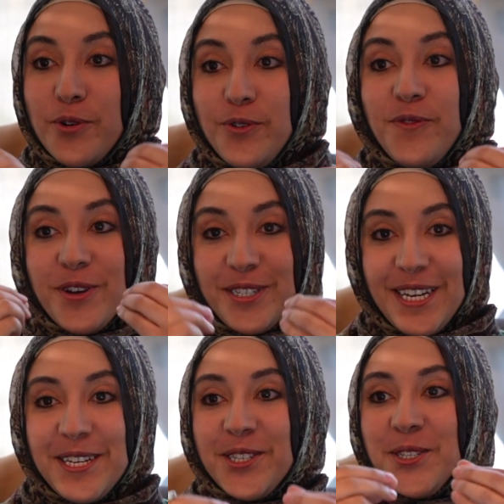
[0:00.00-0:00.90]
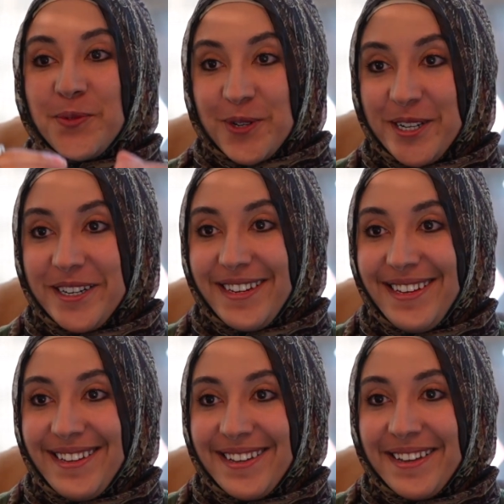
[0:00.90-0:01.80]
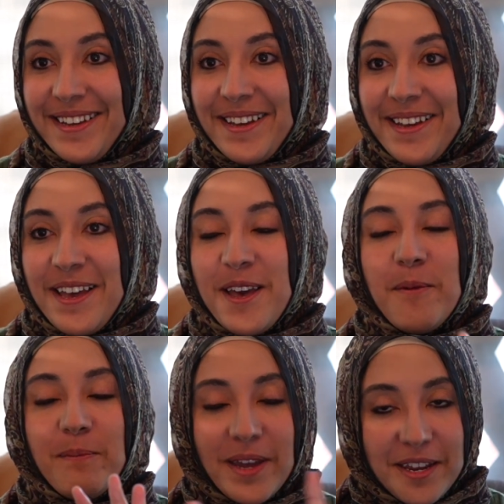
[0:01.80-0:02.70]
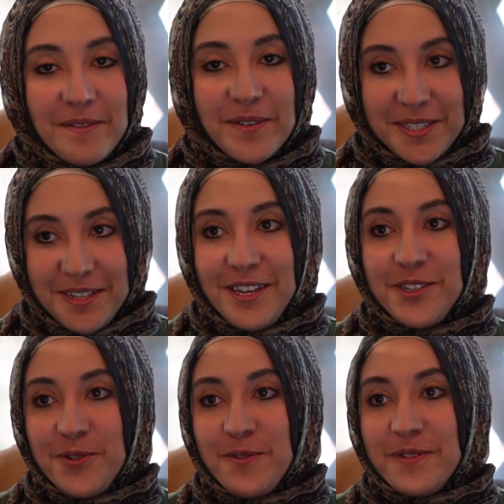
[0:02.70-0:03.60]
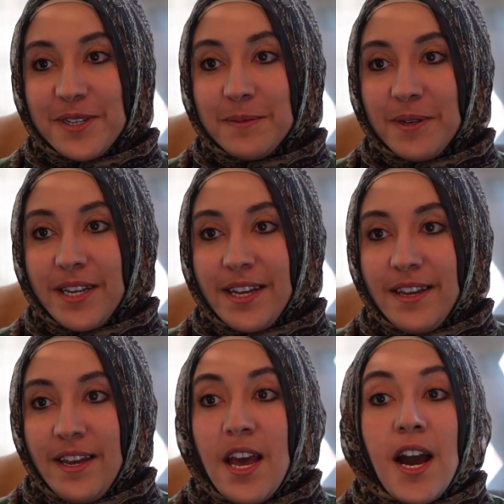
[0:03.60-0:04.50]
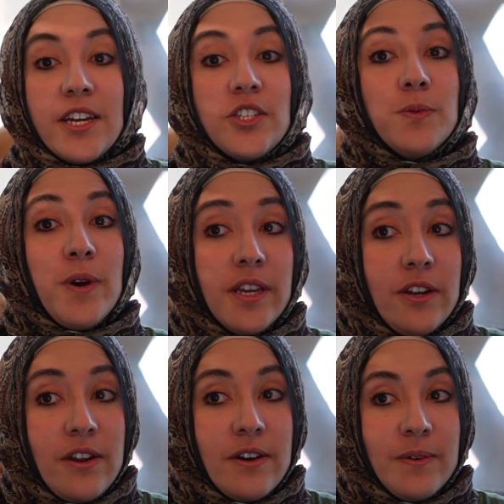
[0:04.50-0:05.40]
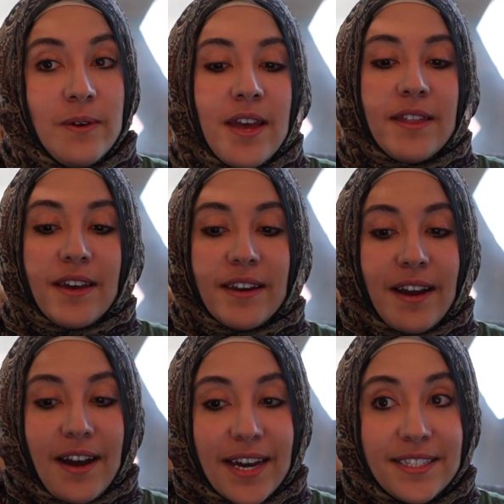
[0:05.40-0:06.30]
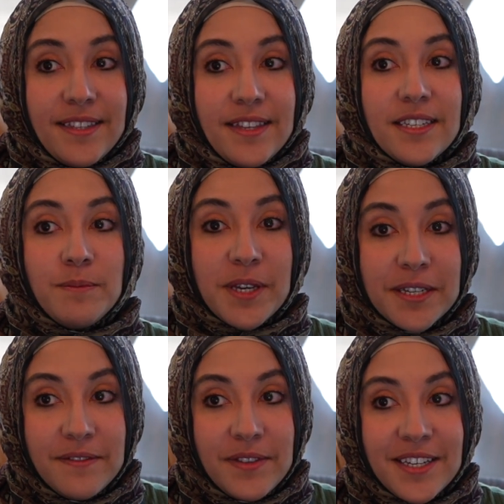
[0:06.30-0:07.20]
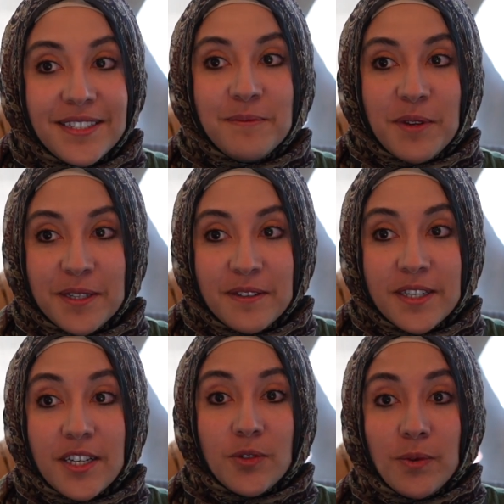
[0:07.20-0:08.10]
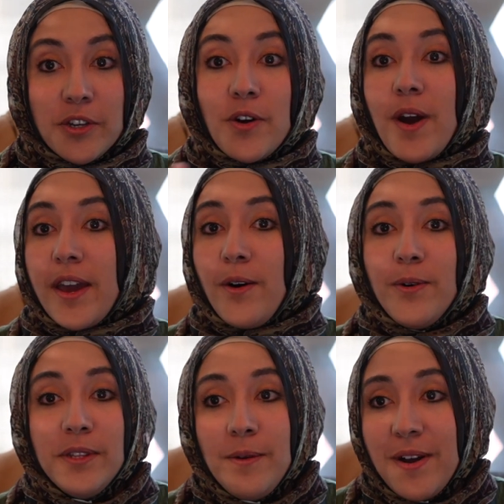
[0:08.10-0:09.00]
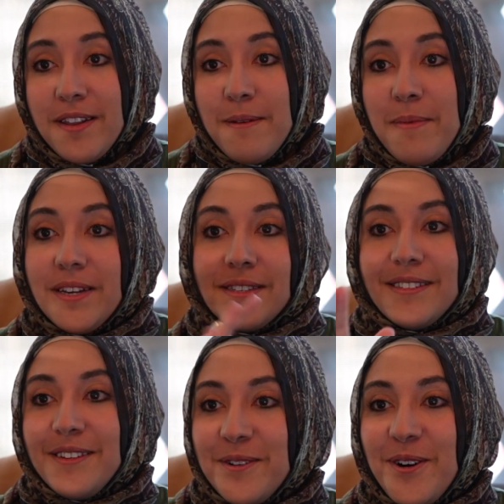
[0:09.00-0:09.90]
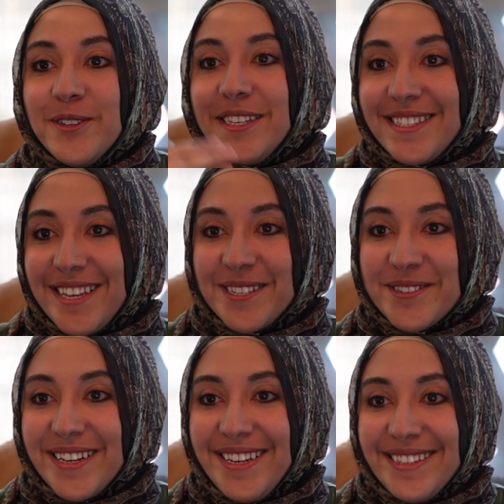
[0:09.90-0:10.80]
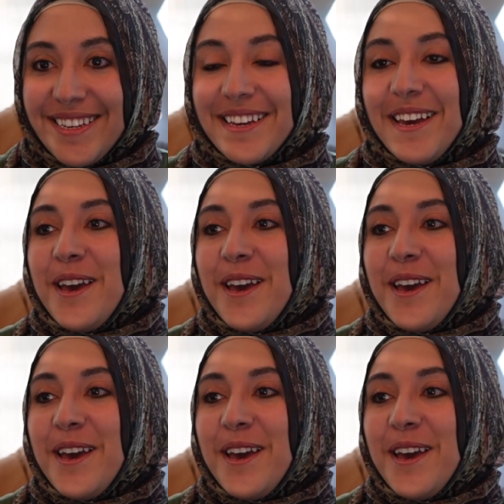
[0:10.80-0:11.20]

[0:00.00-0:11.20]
prove your intentions were good. Many of us engage in over-explaining. I just want you to know that I did this because of this, because of this. I just want you to know I only wanted the best. You know, all these things, right? Like,